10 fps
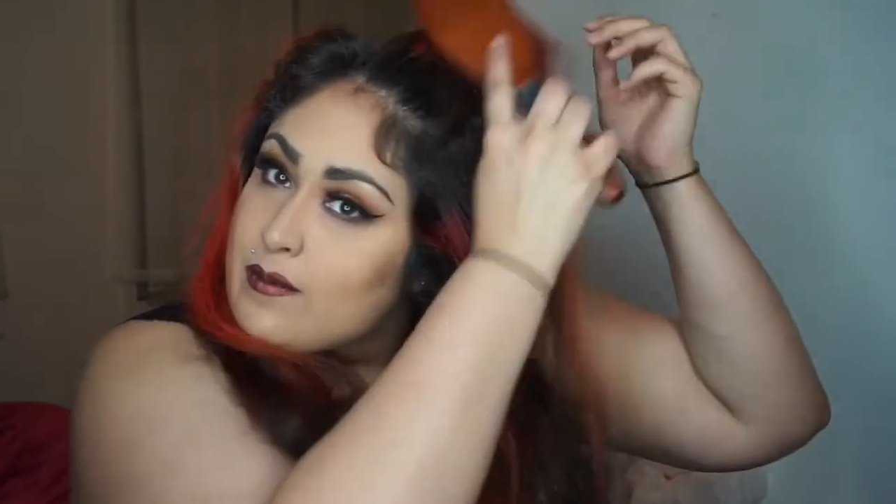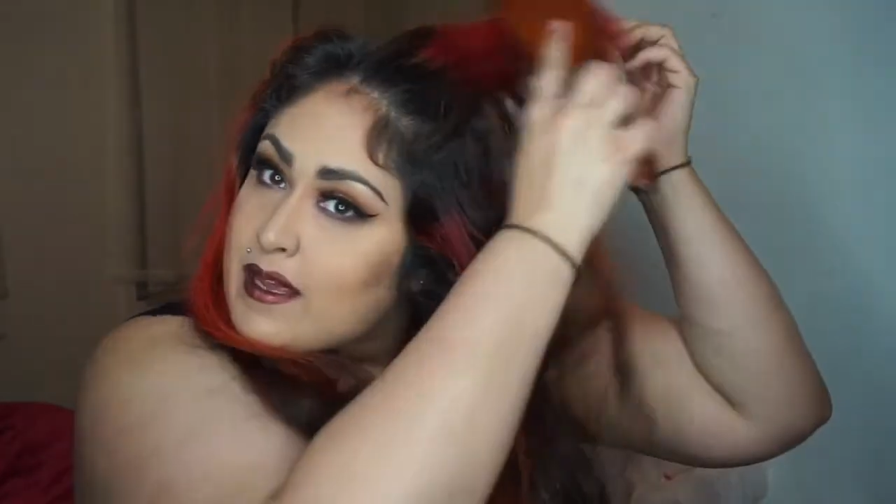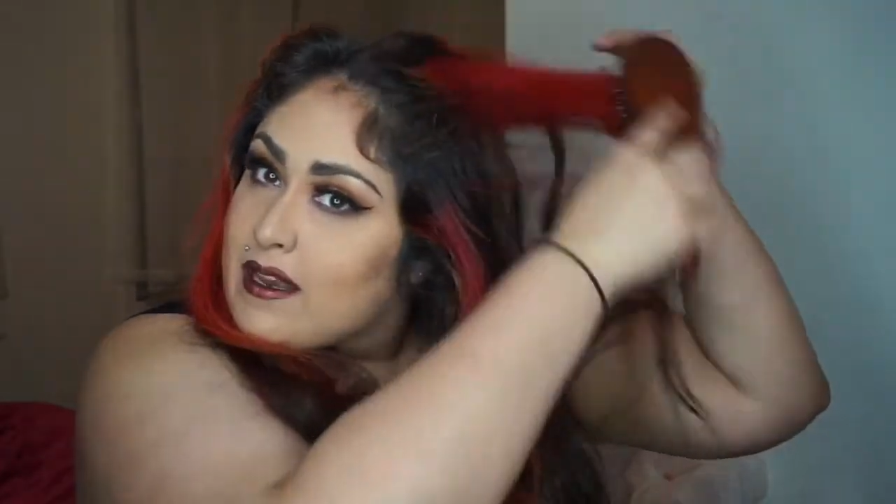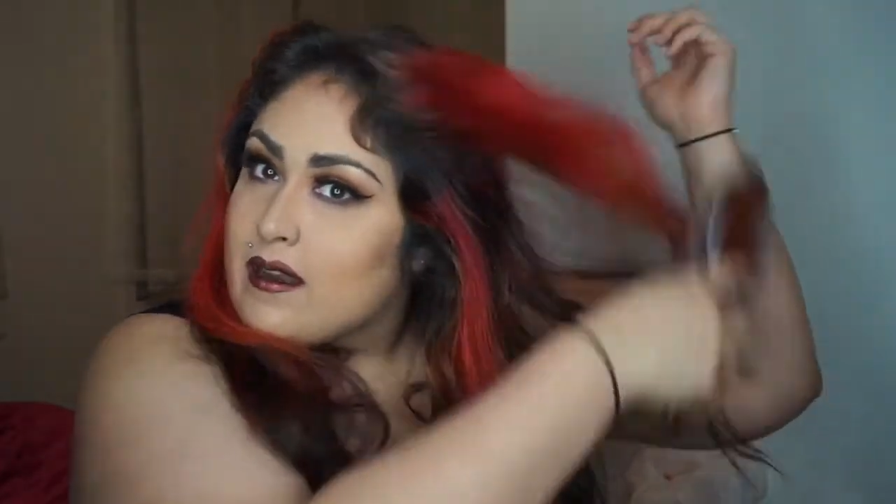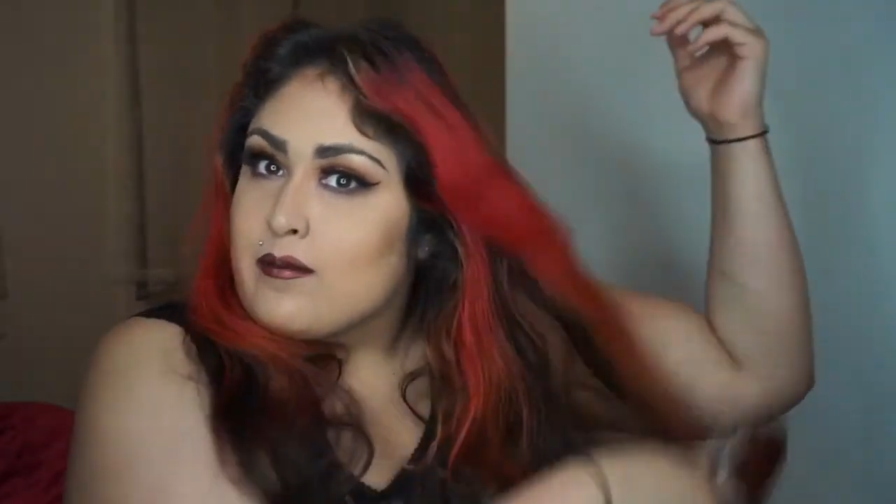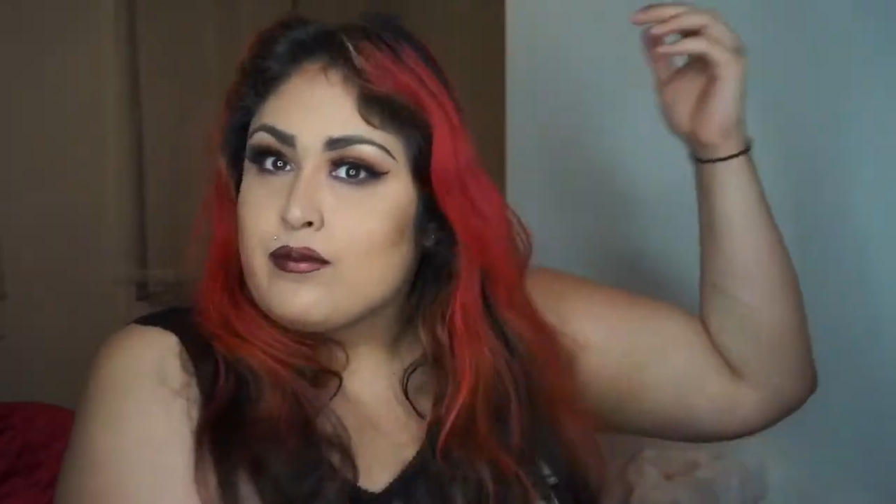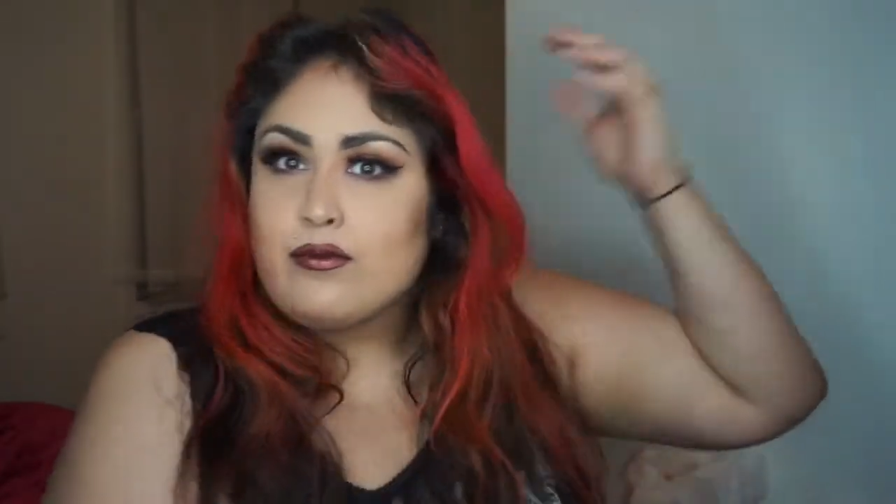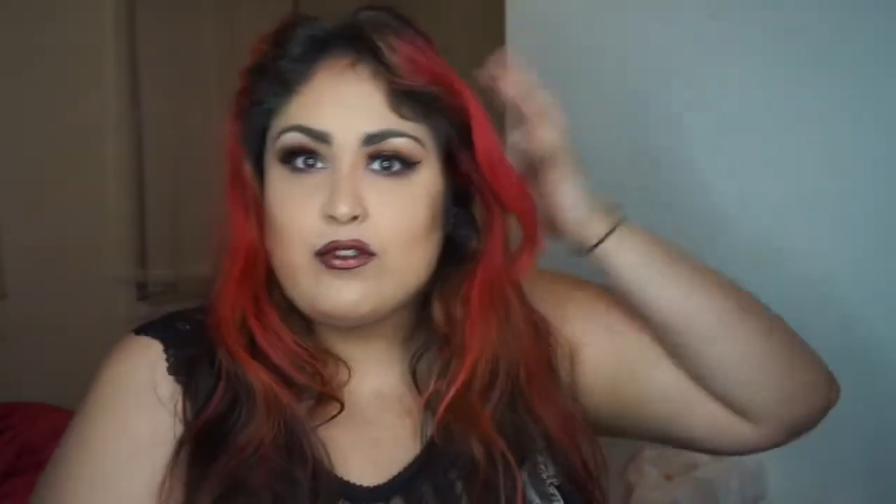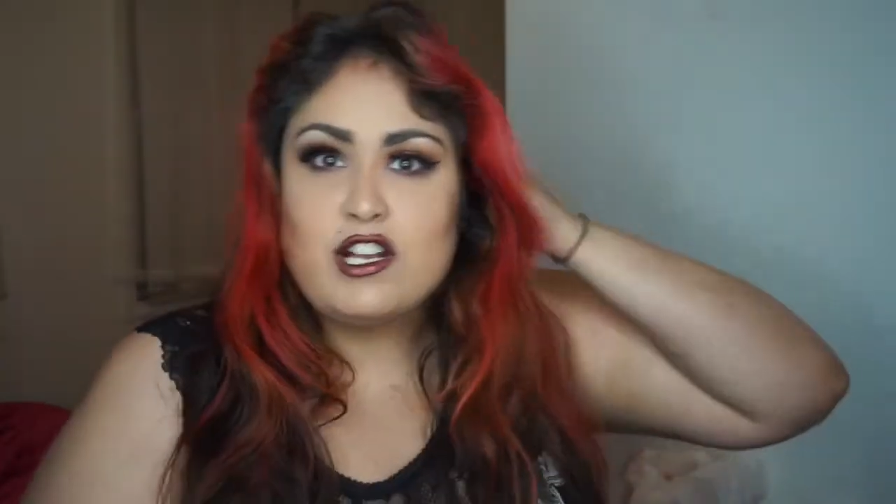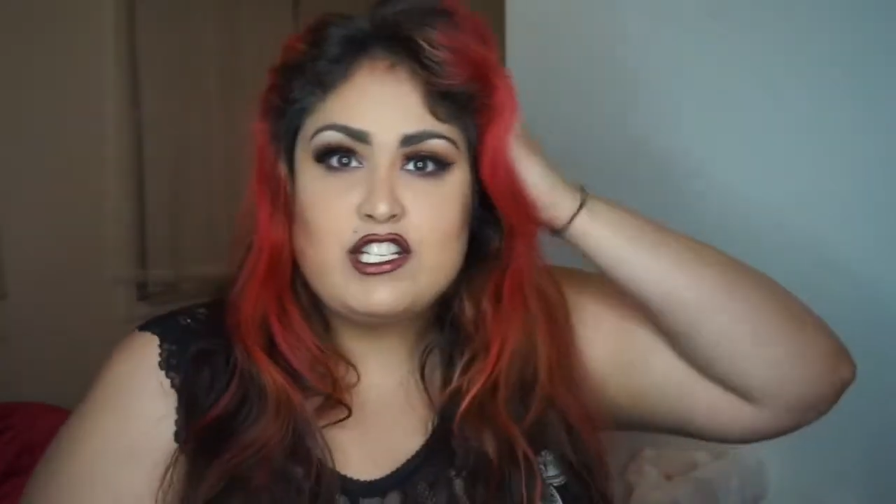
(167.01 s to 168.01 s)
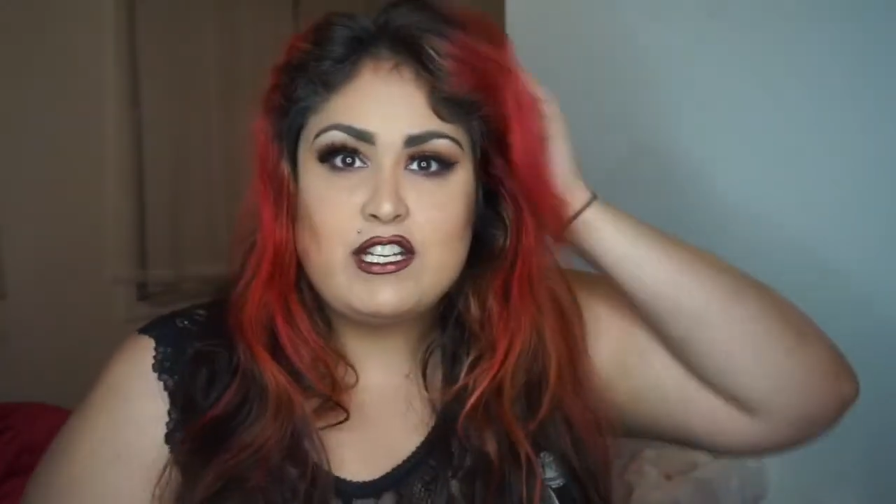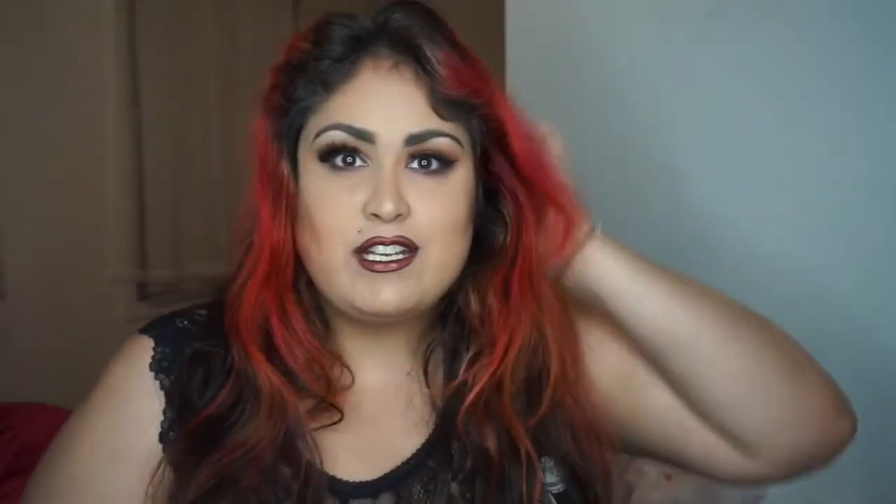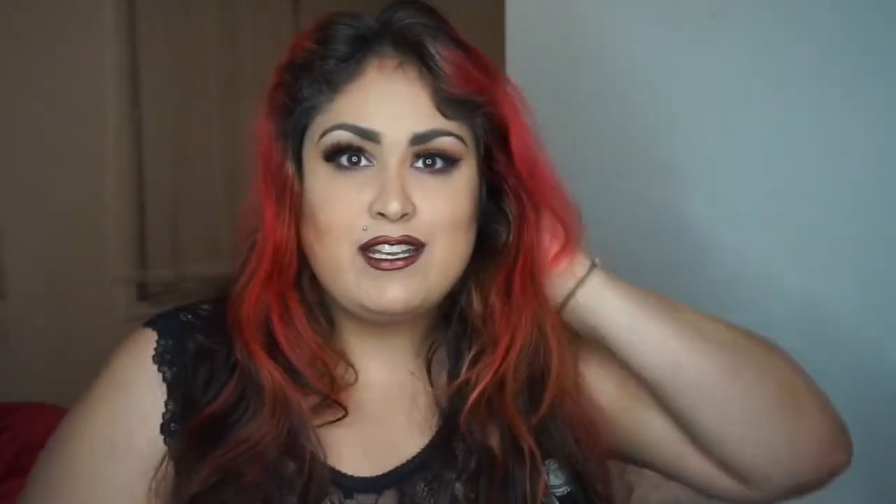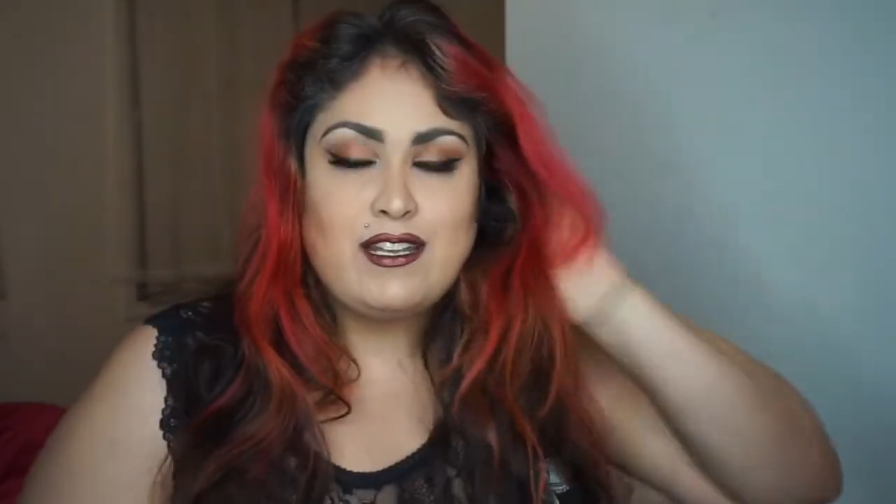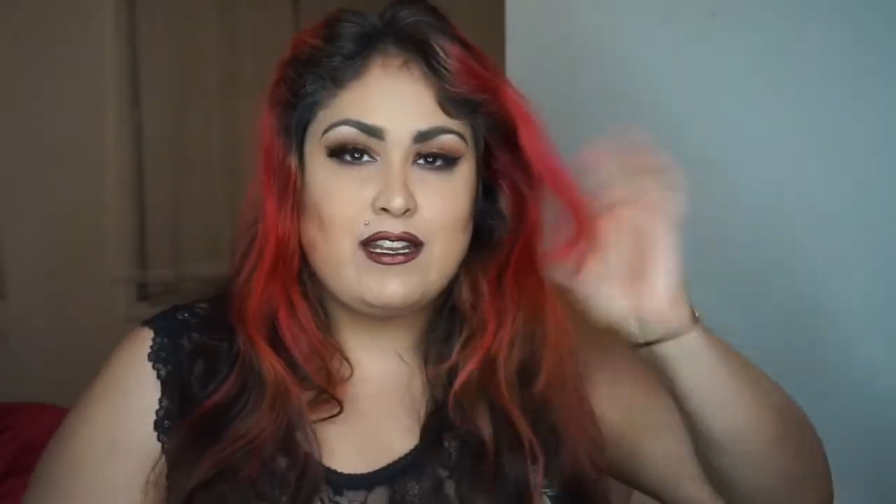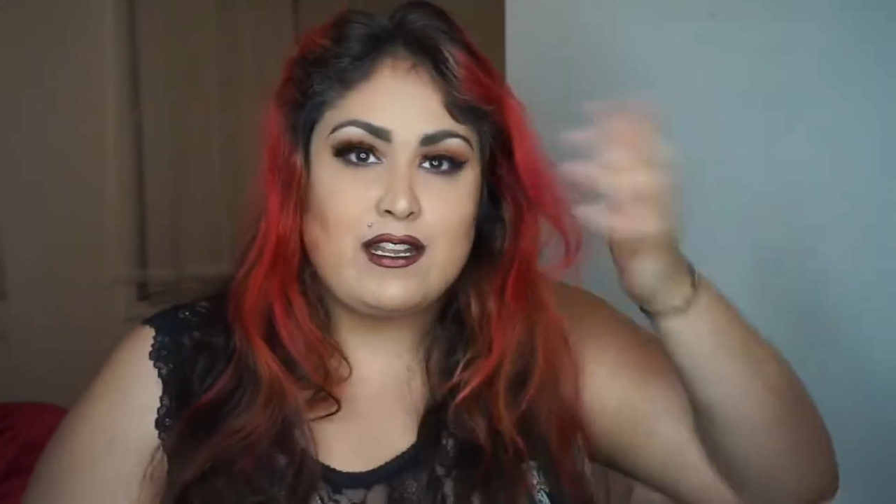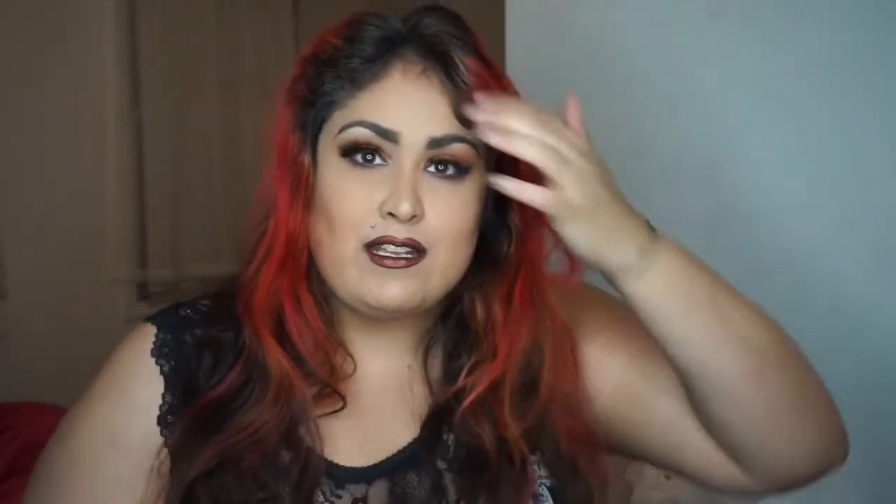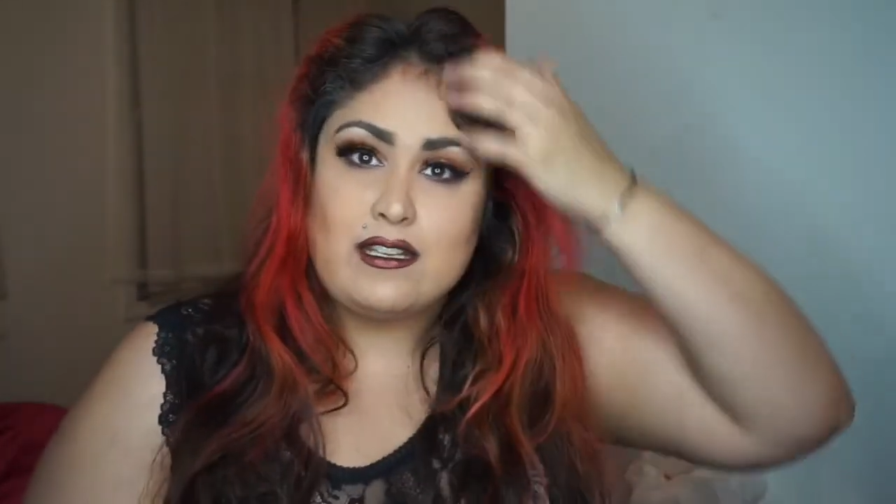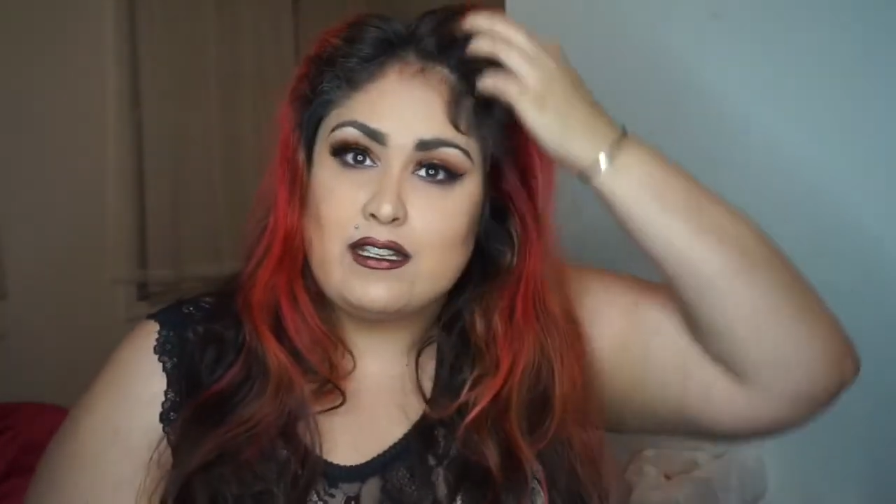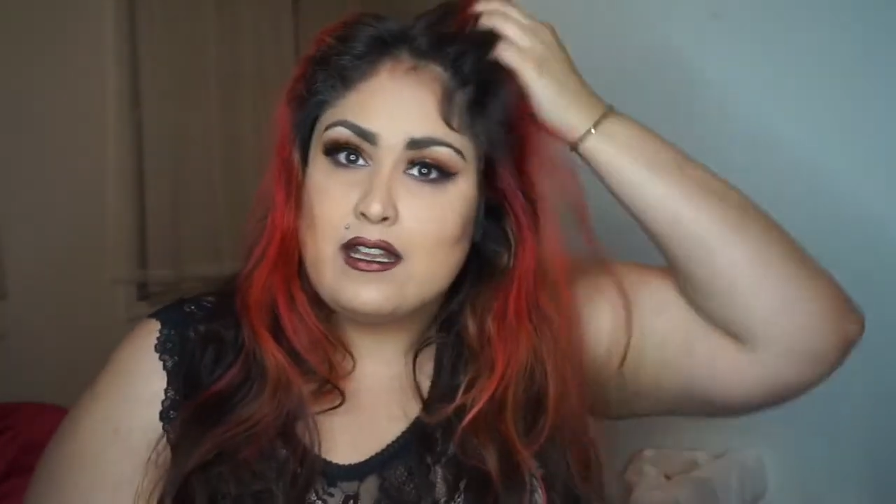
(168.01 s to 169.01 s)
bit and I'm brushing it and I
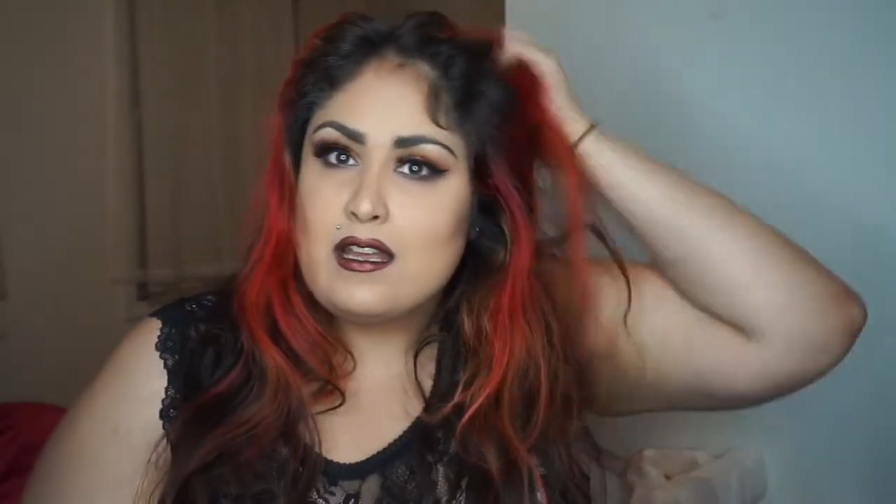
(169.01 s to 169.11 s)
can,